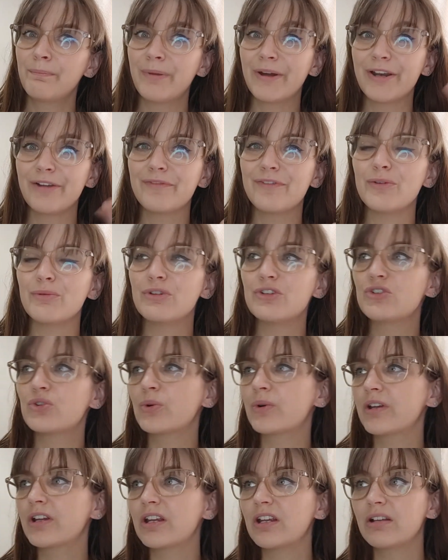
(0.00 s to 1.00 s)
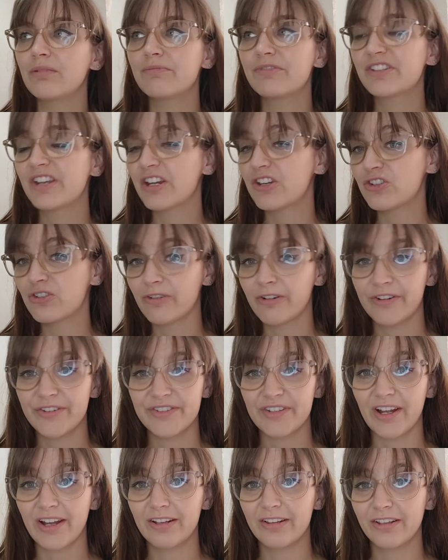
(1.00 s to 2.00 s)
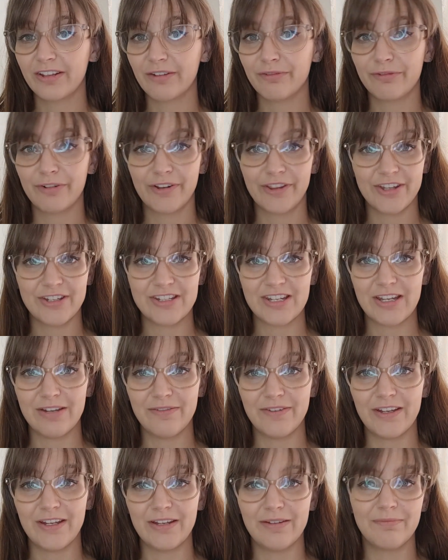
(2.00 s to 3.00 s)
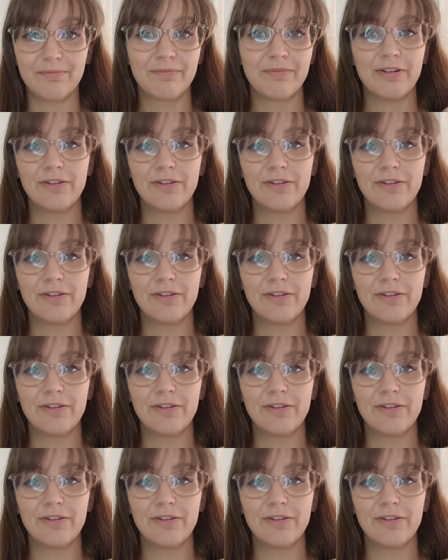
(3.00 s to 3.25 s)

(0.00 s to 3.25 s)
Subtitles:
But if you enjoy stationary cycling in front of the TV,